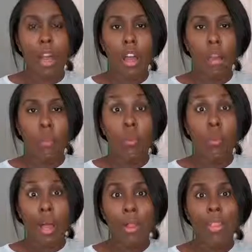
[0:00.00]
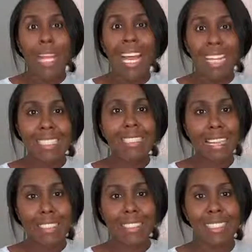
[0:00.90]
wealth and
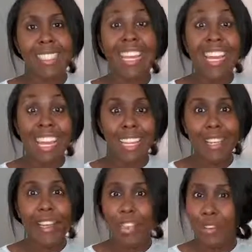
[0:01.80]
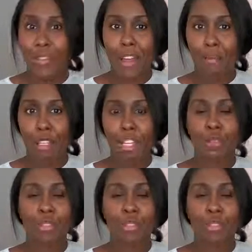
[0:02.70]
status in the family.